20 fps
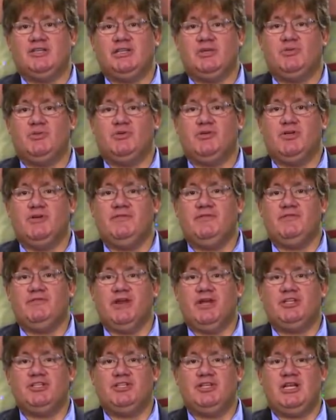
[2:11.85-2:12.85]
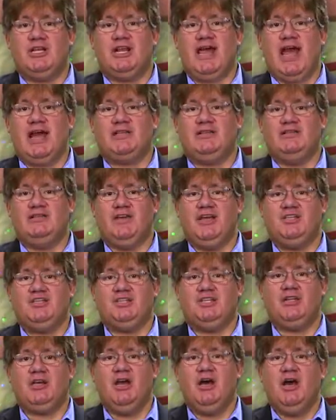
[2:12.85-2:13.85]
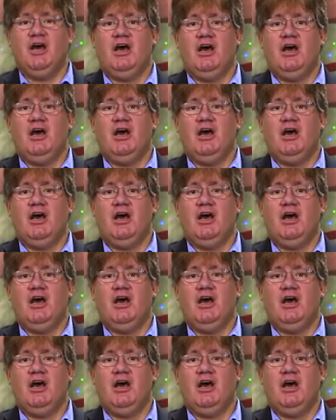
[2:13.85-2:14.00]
and the proliferation and activation